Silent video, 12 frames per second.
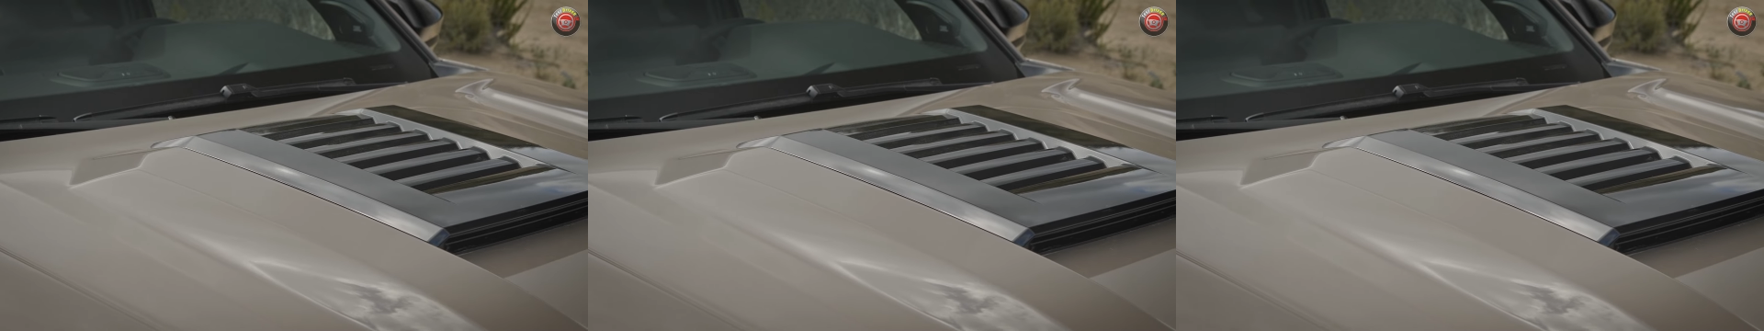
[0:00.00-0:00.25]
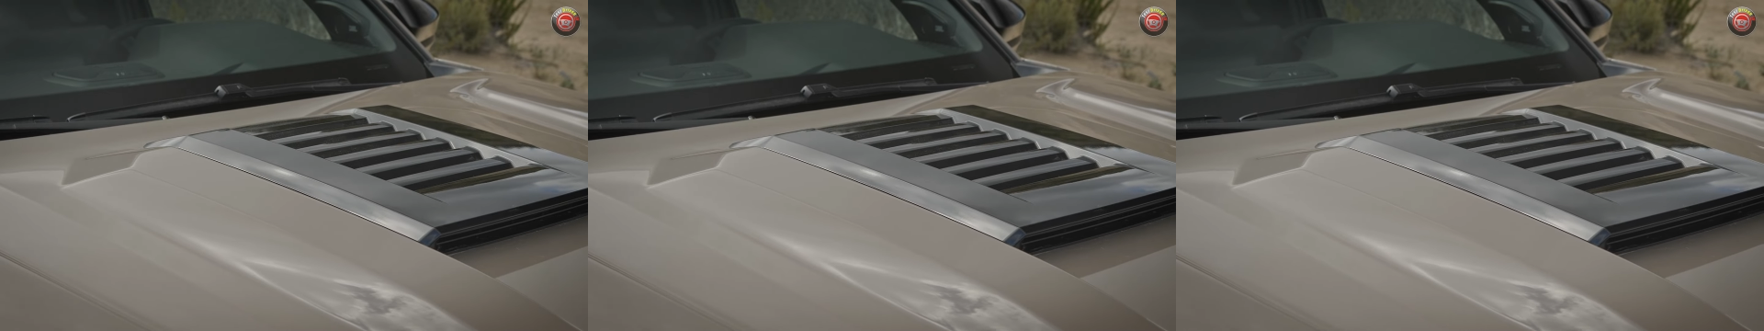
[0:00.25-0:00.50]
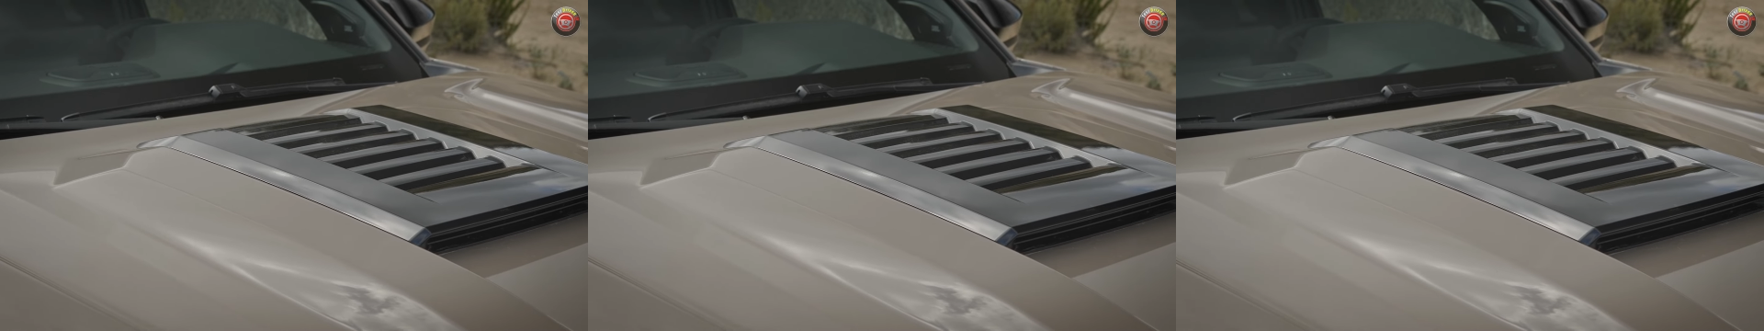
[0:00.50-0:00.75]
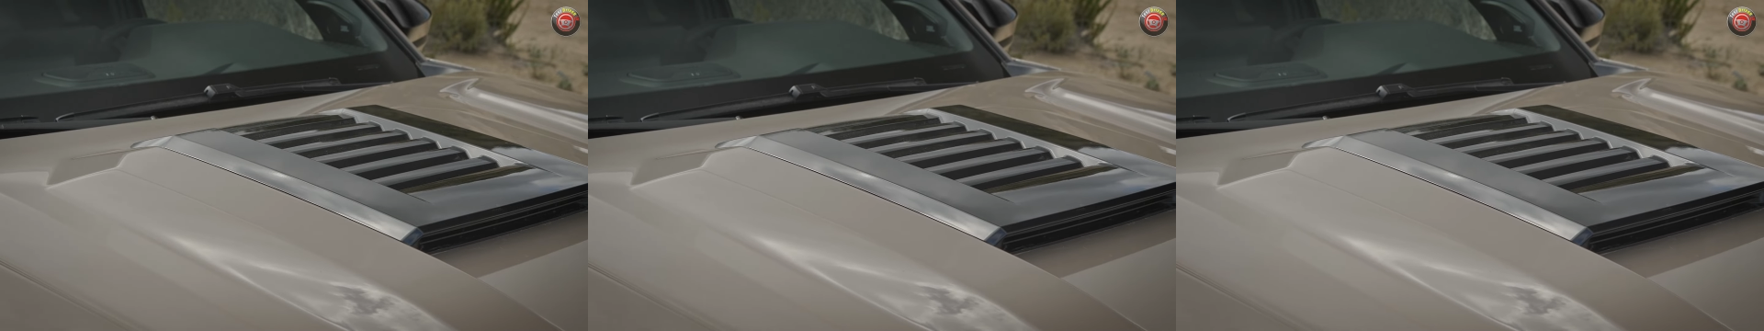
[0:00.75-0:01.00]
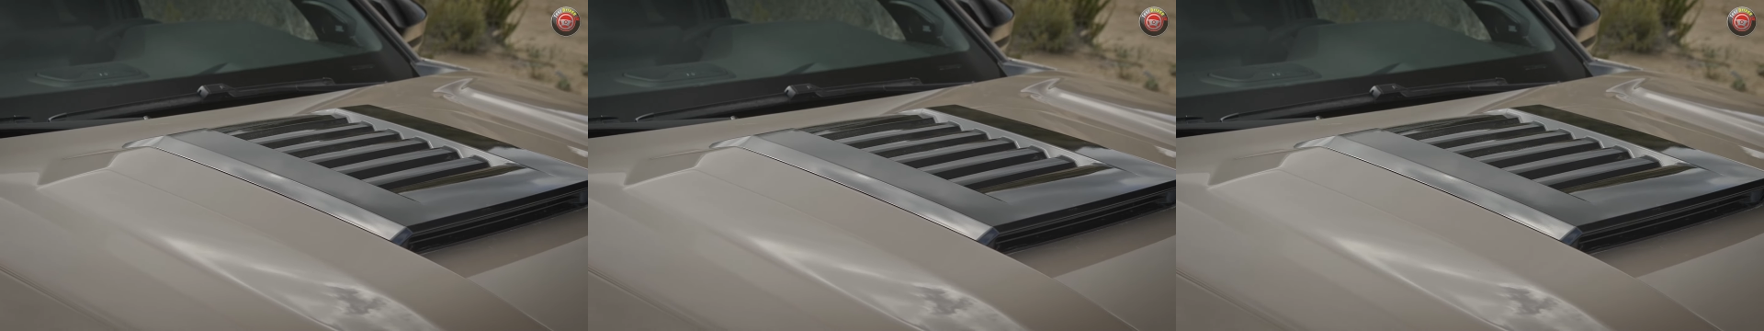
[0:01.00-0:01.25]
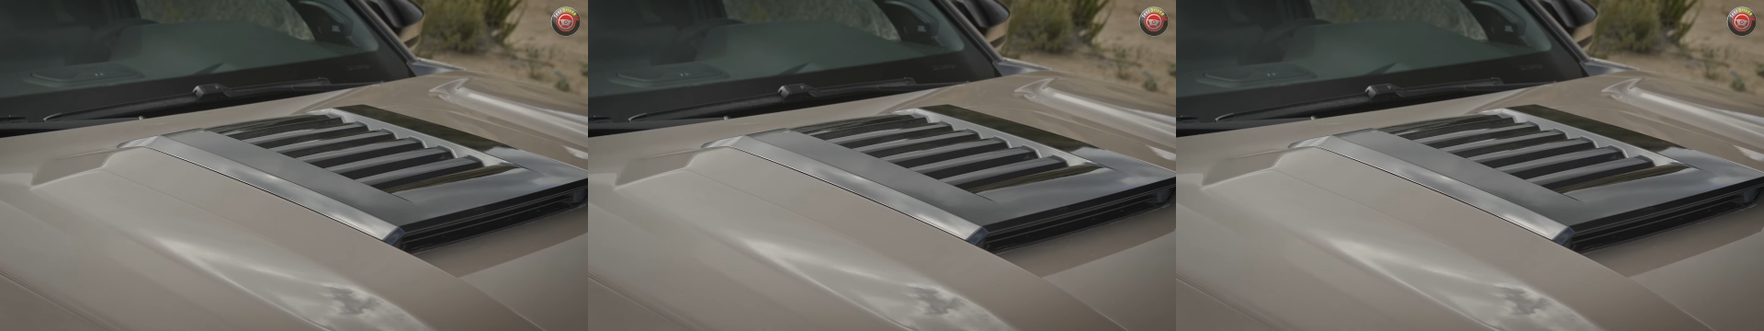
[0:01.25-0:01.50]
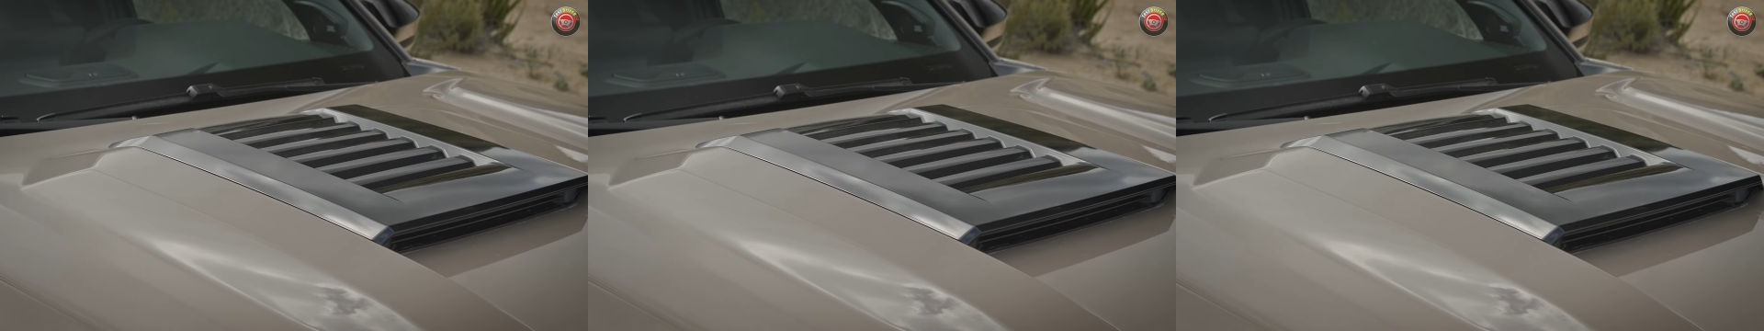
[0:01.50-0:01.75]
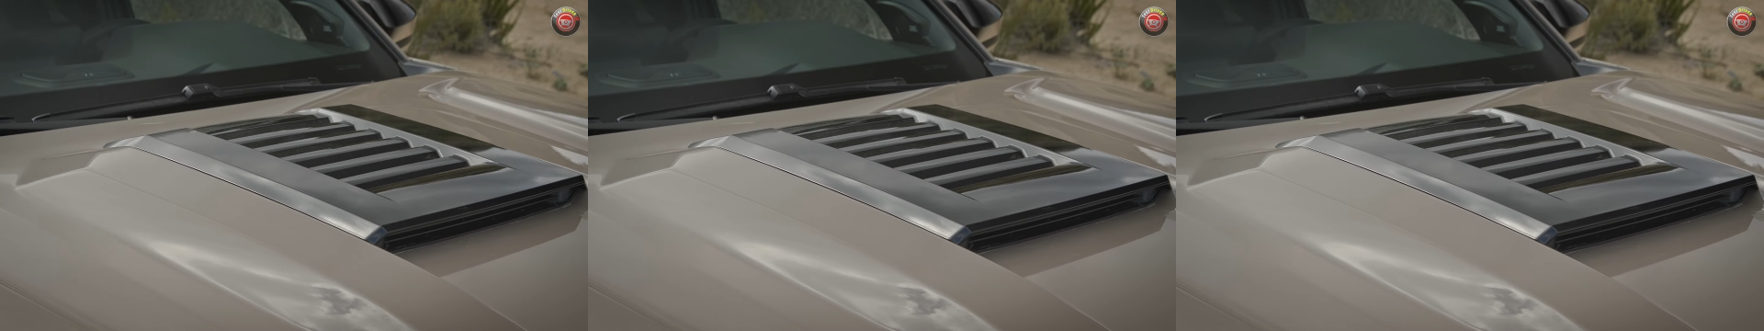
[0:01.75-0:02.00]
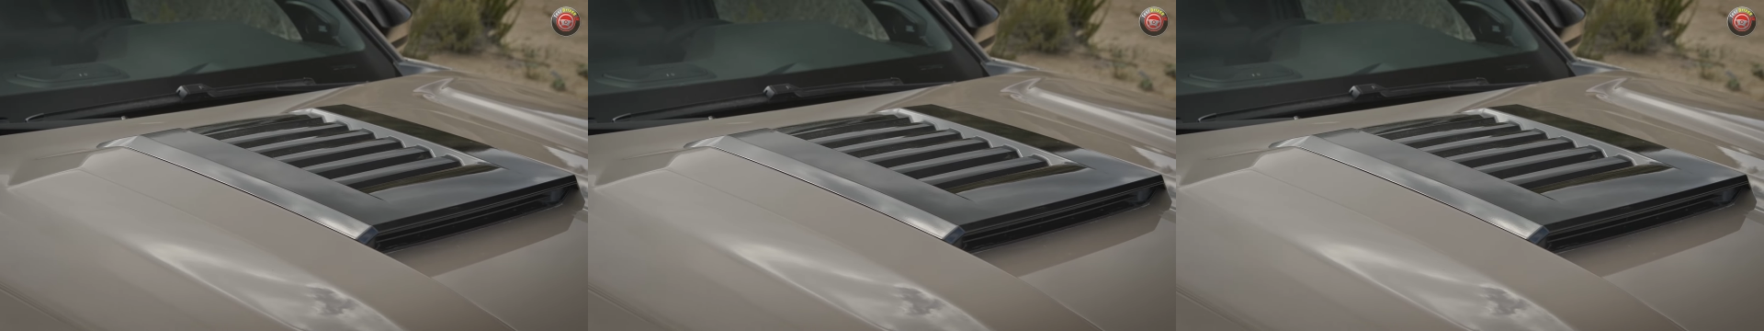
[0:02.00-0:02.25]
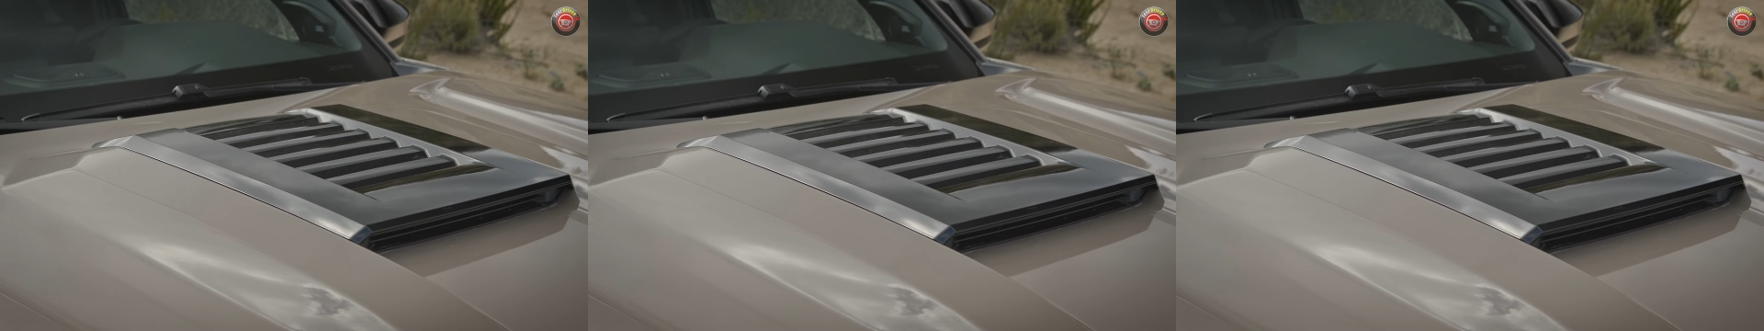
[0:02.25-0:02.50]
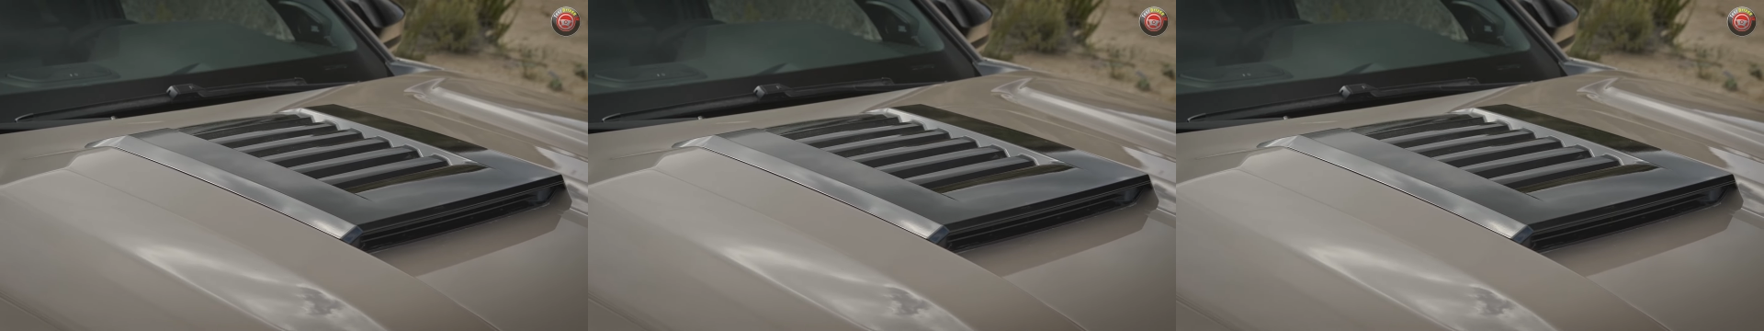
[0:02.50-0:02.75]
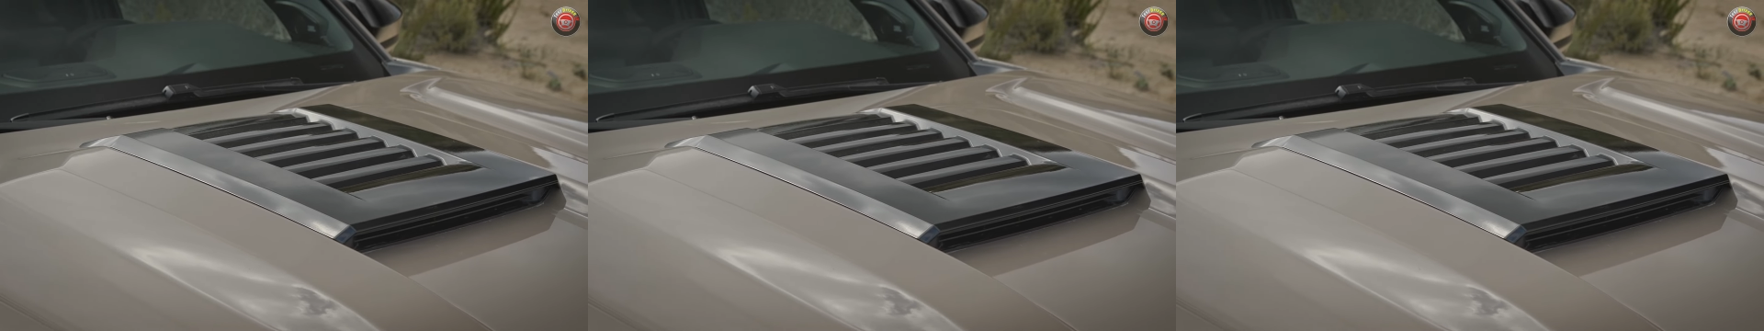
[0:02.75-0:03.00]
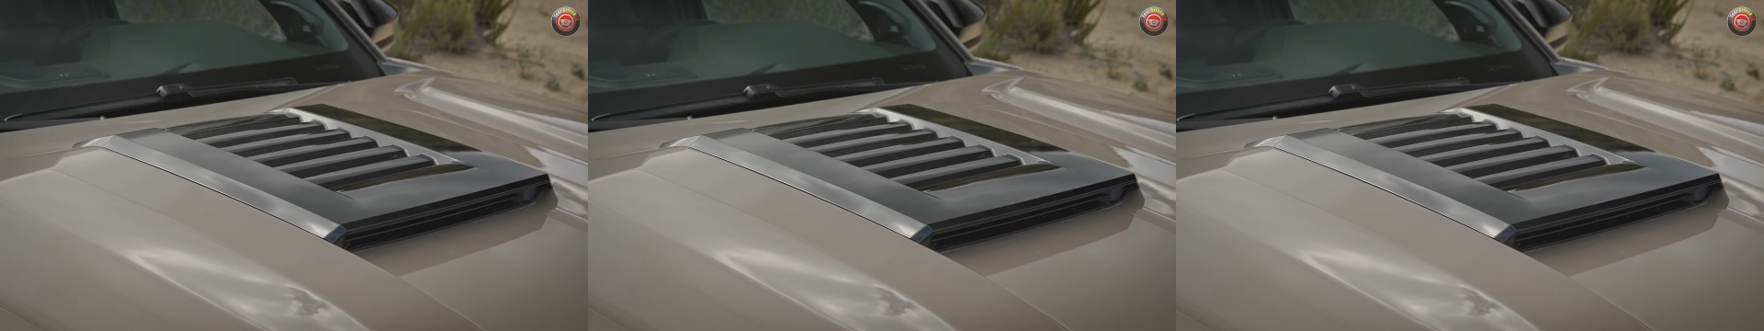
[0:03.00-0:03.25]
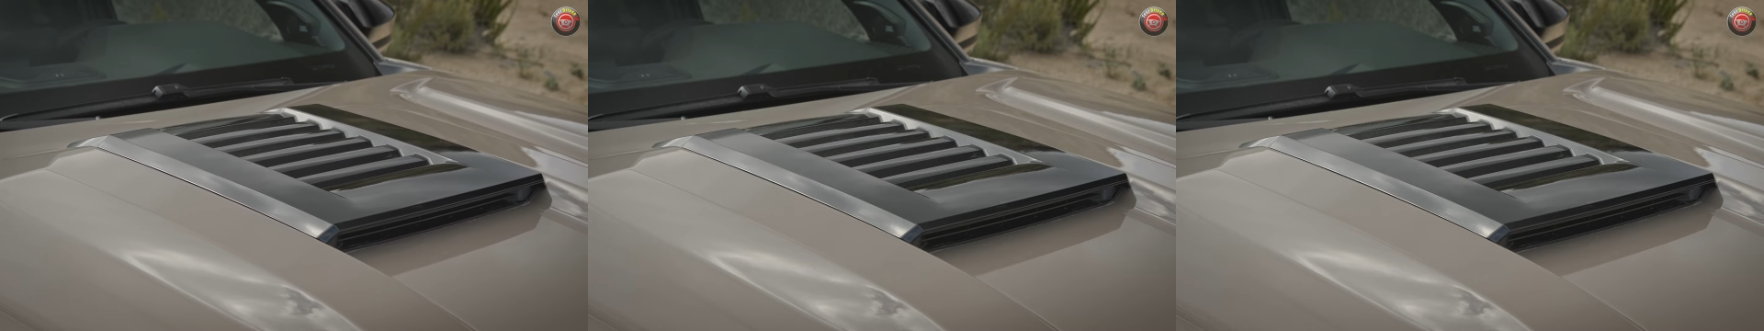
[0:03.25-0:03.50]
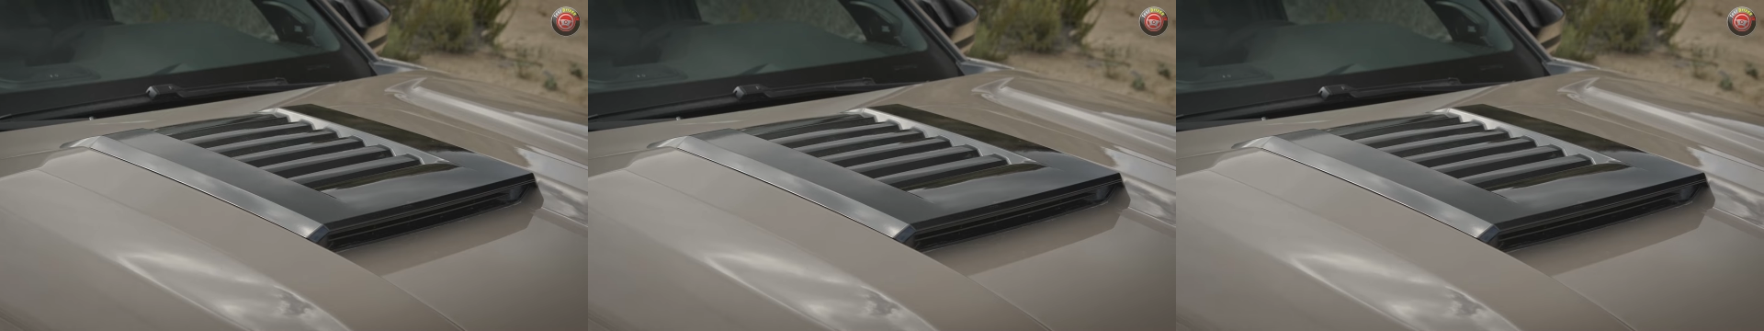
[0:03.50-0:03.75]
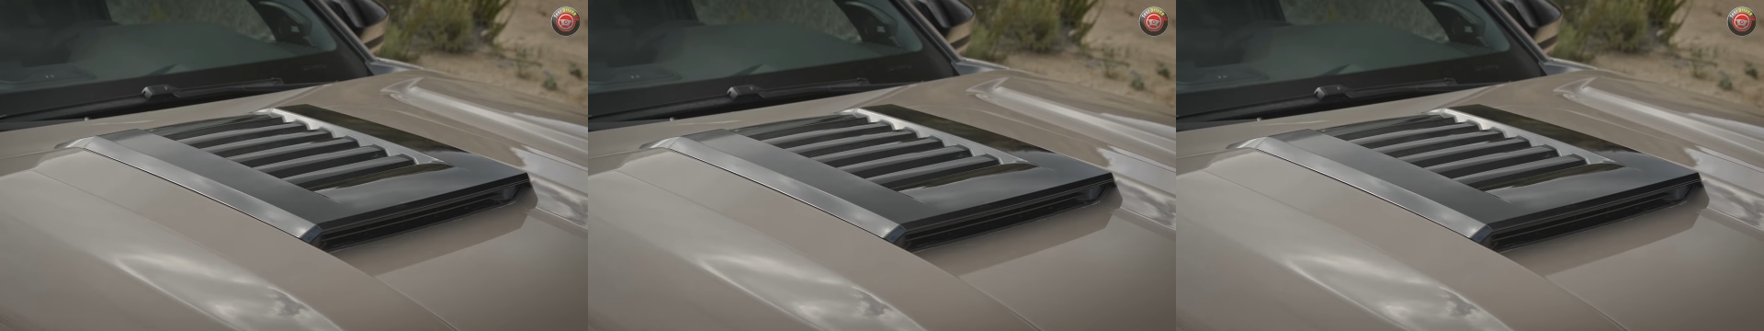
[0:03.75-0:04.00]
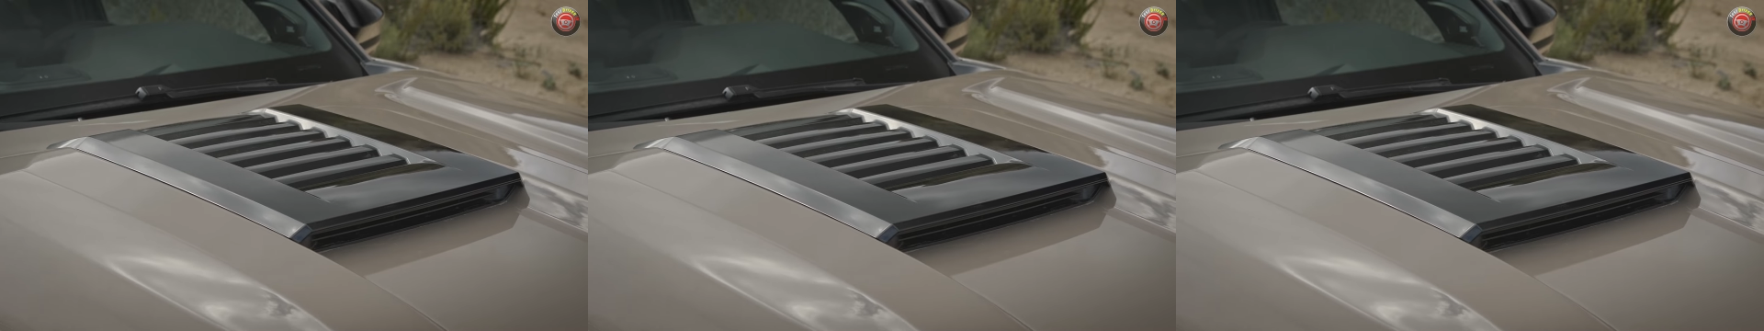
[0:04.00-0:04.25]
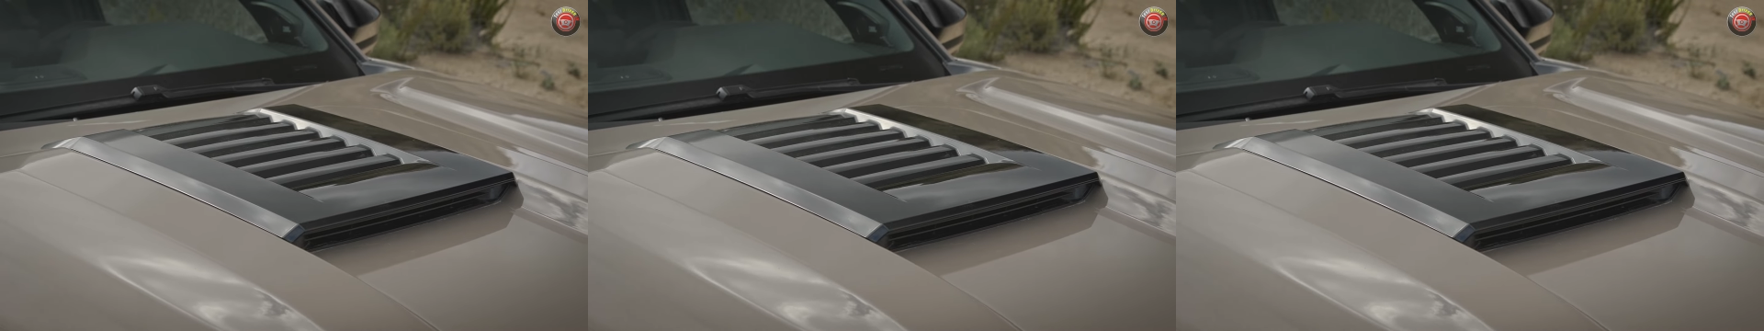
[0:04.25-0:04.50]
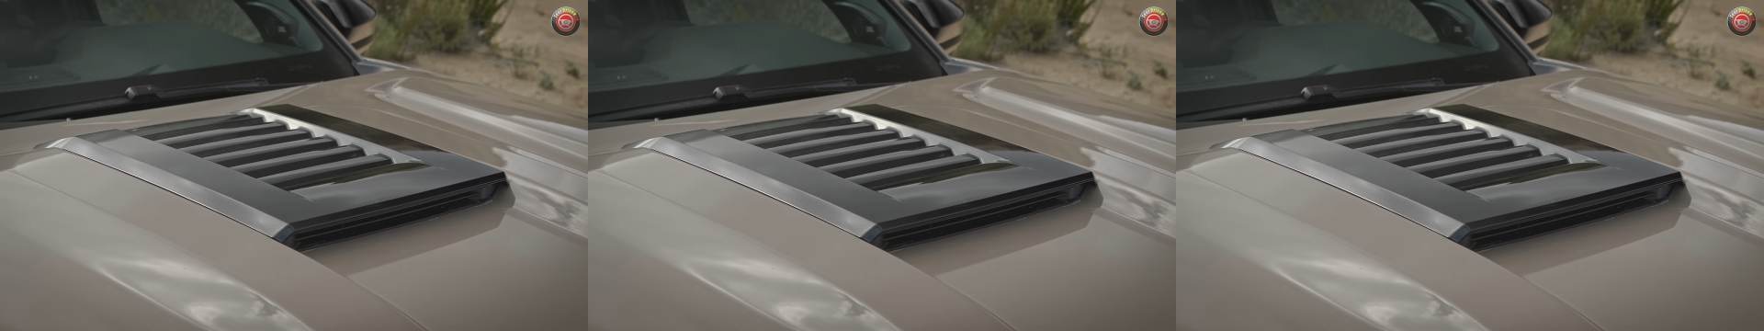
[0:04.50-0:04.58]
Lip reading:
(no speaker visible)